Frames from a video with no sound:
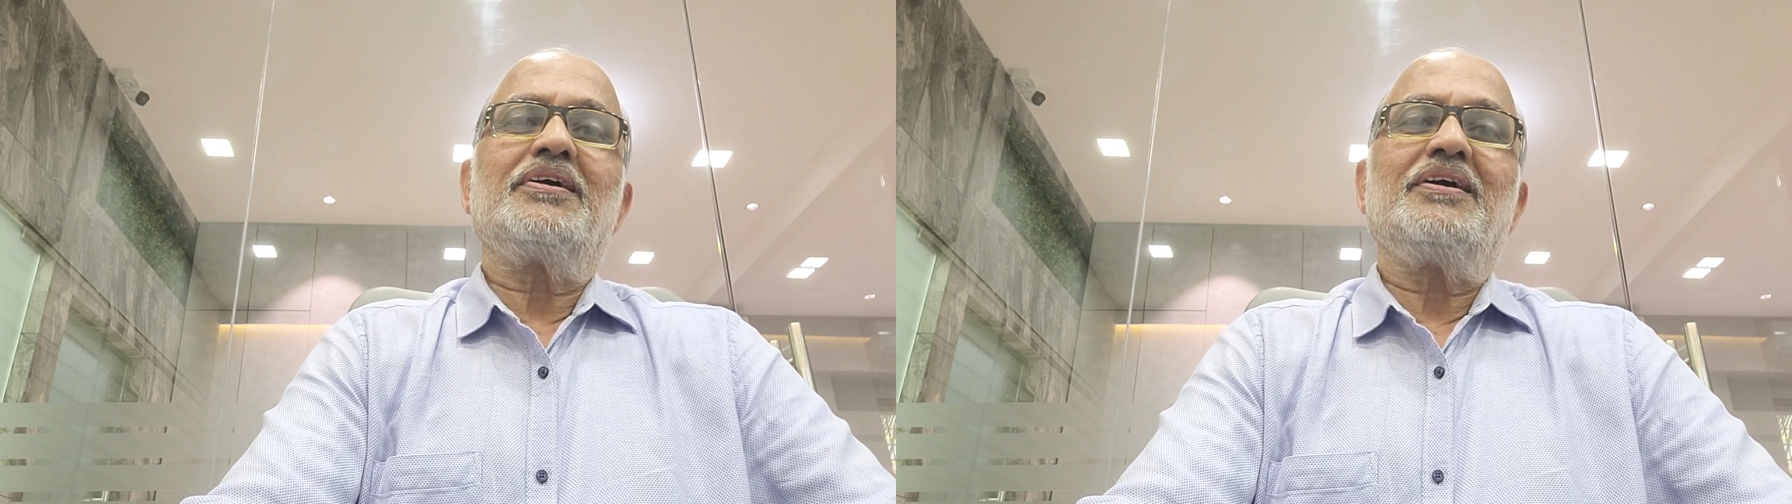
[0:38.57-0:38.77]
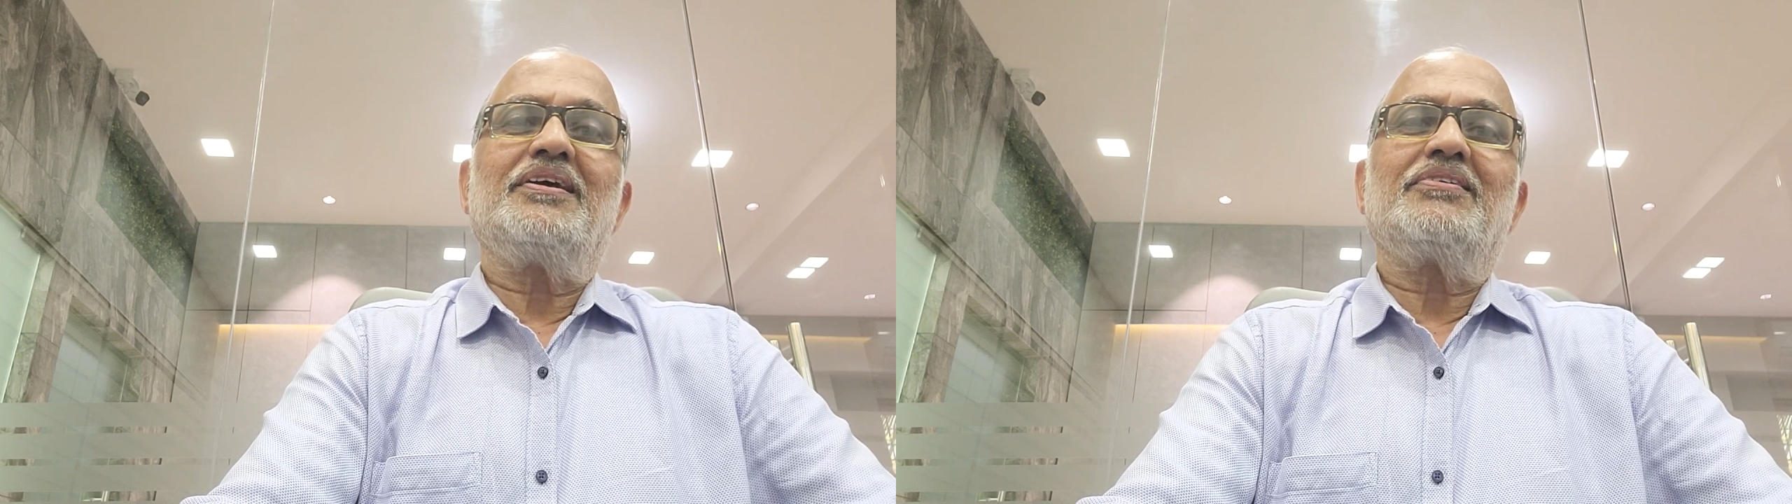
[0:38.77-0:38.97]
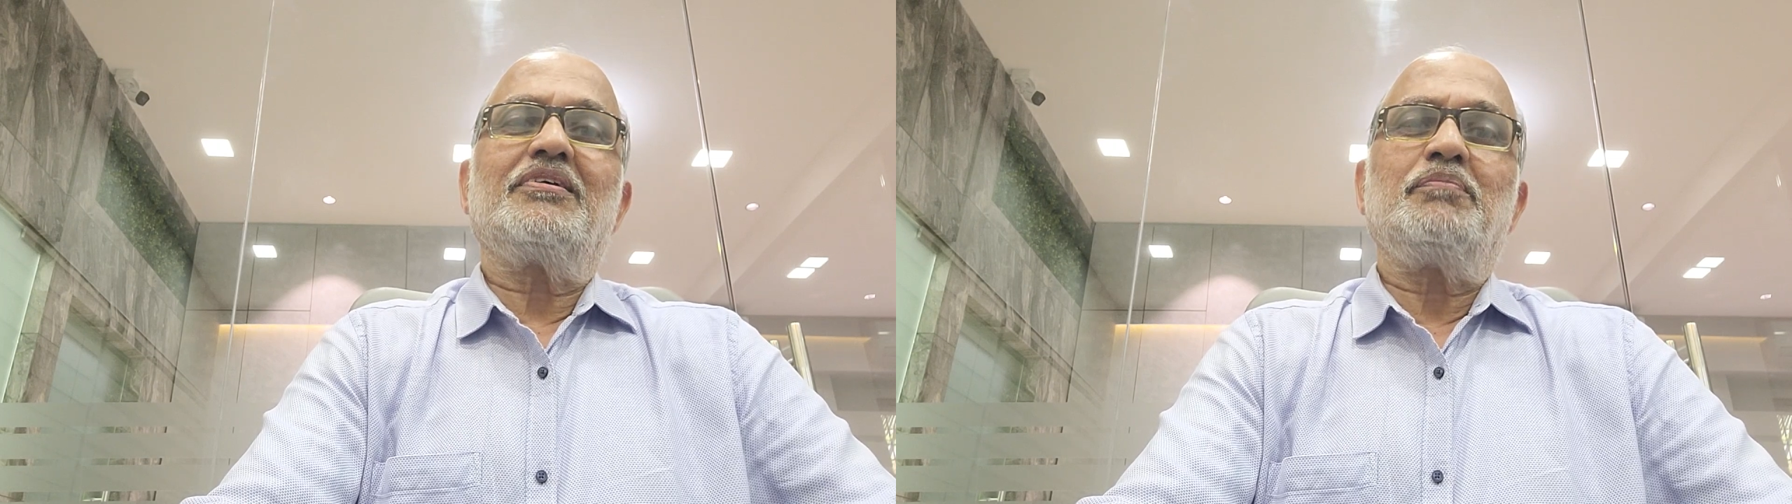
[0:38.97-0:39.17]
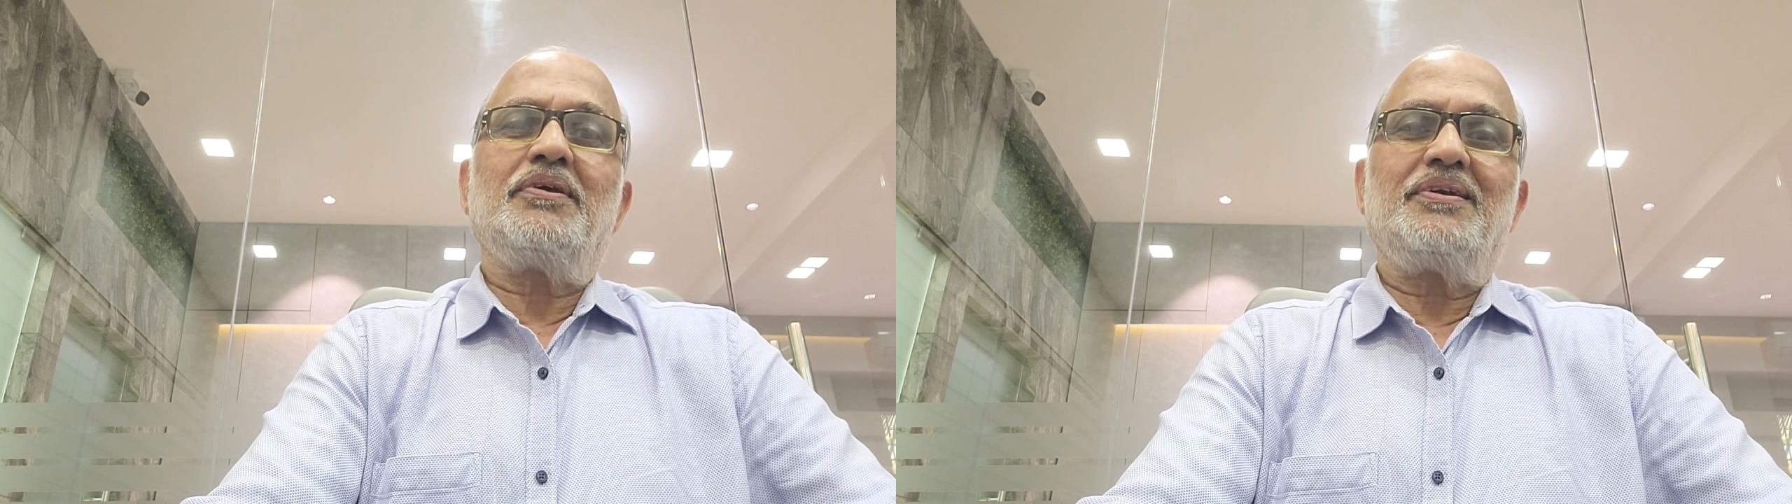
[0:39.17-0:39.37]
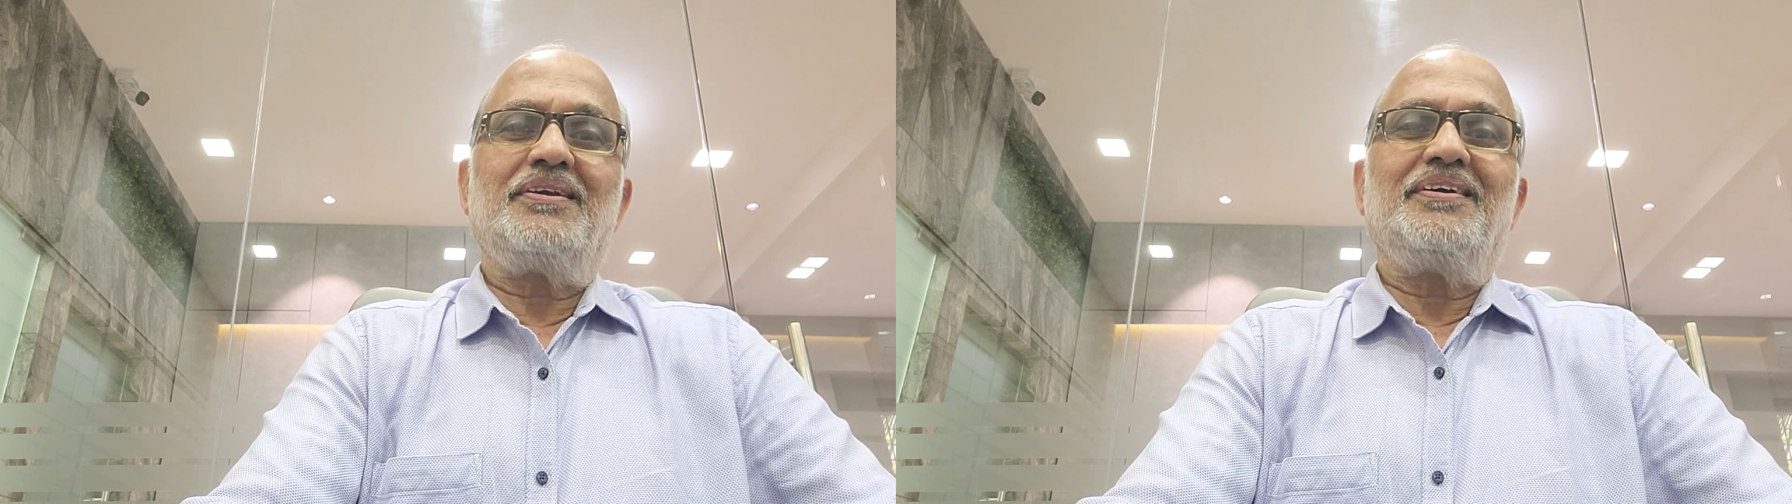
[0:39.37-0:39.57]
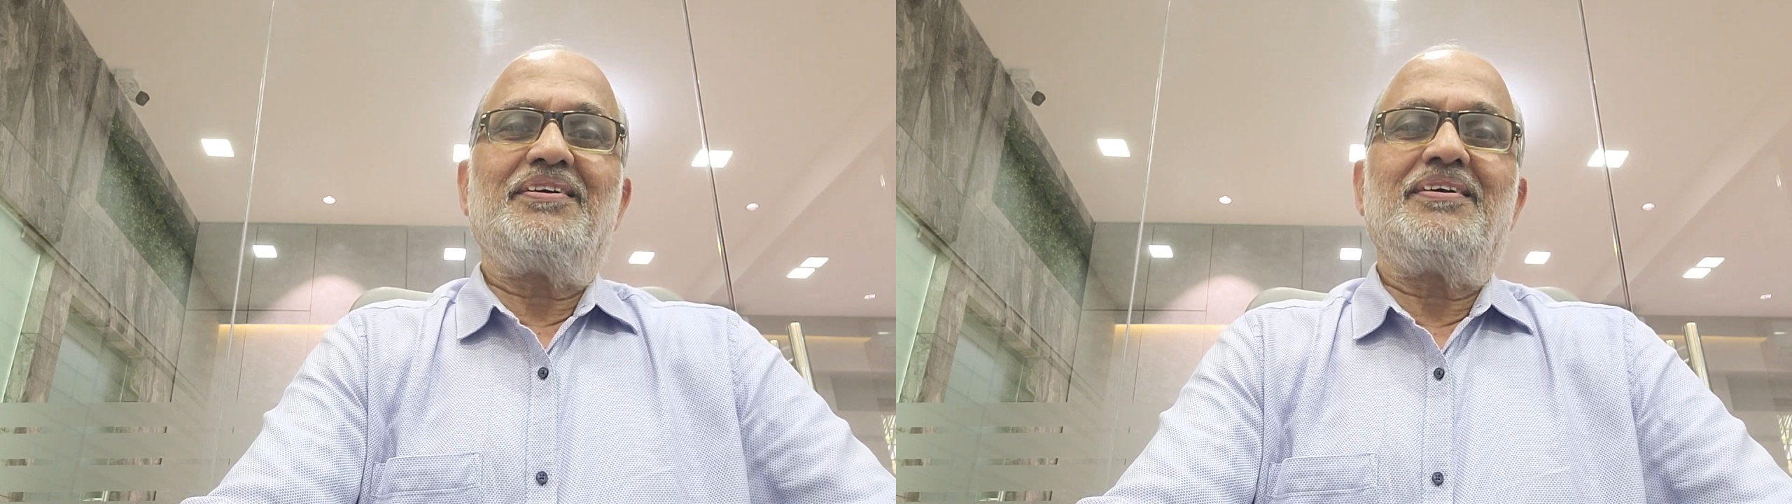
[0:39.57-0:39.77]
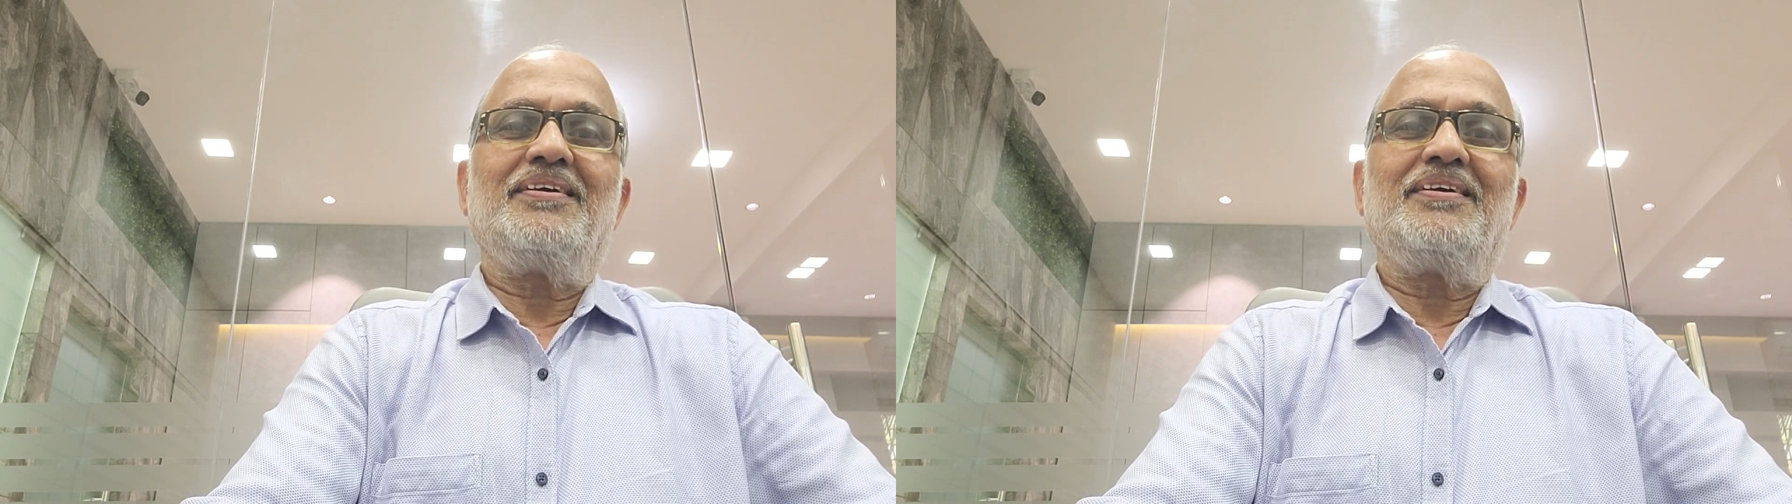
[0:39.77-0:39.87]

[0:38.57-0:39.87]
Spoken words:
collect separately.